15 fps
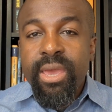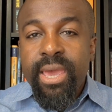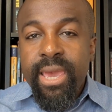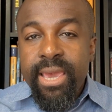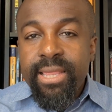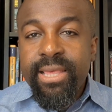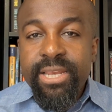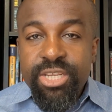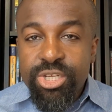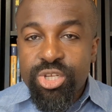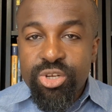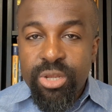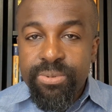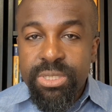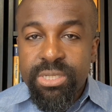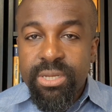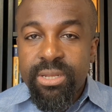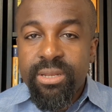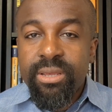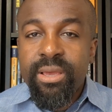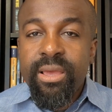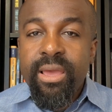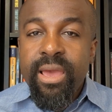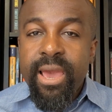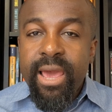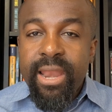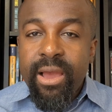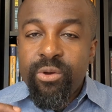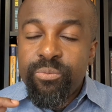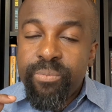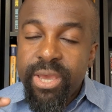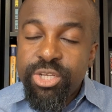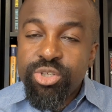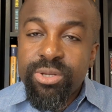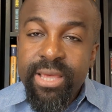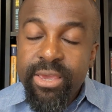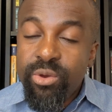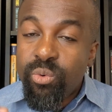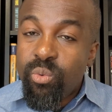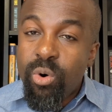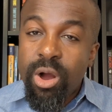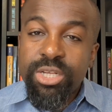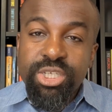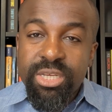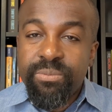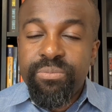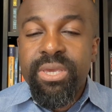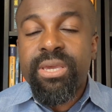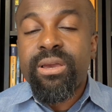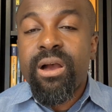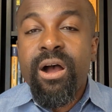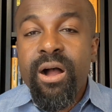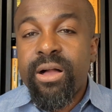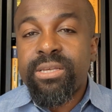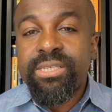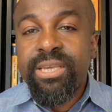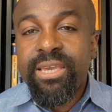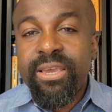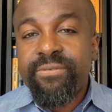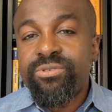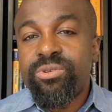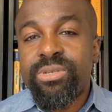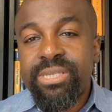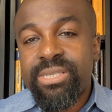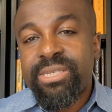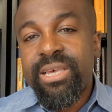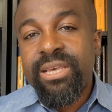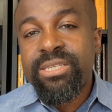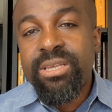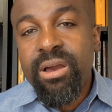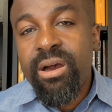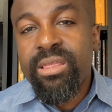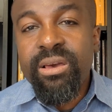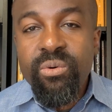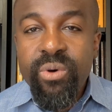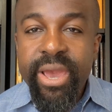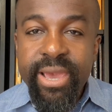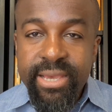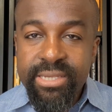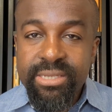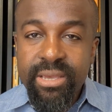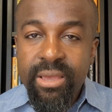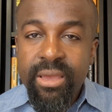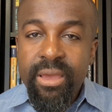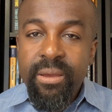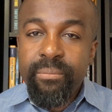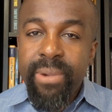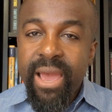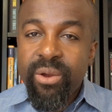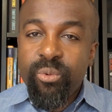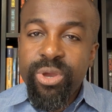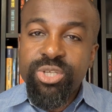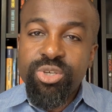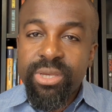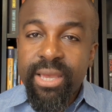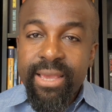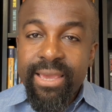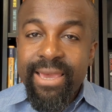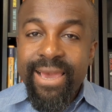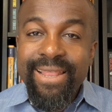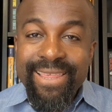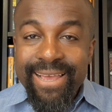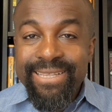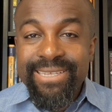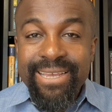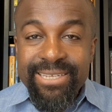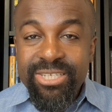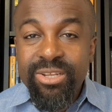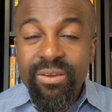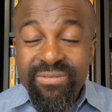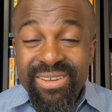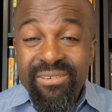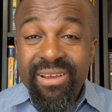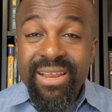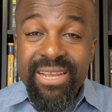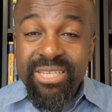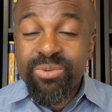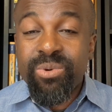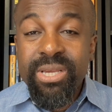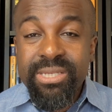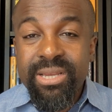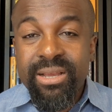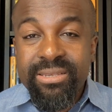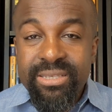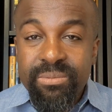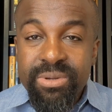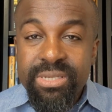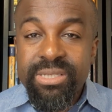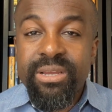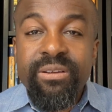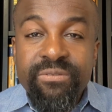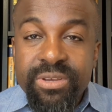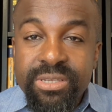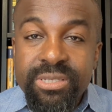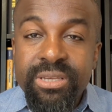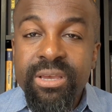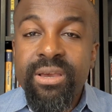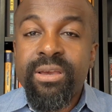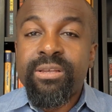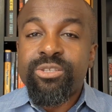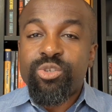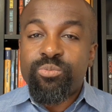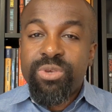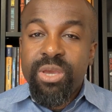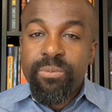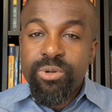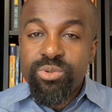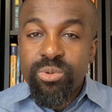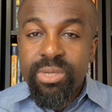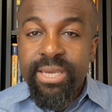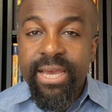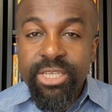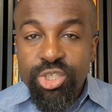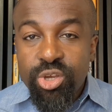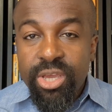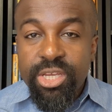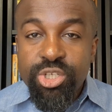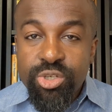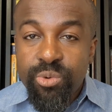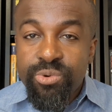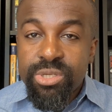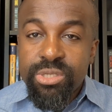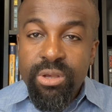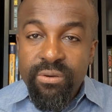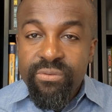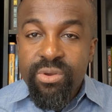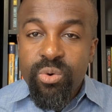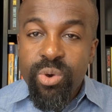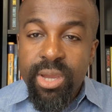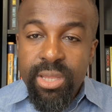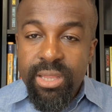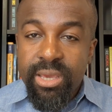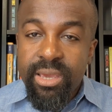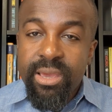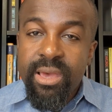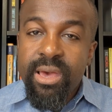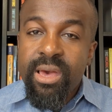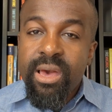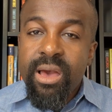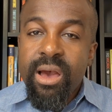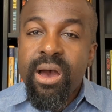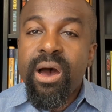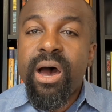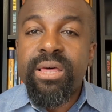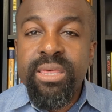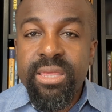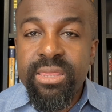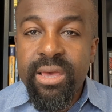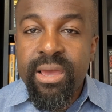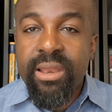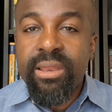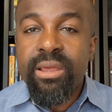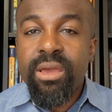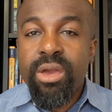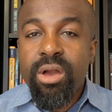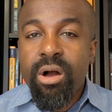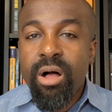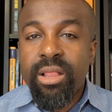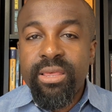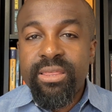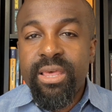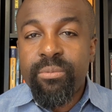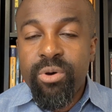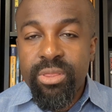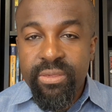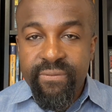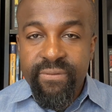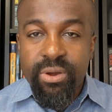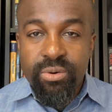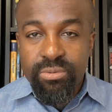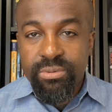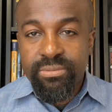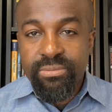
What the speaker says: in the description, and make sure that you watch it, because it gives you 6 other ways by which you can get the attention of Direct Express customer service to be able to get your issue resolved quickly, other than calling them on the phone.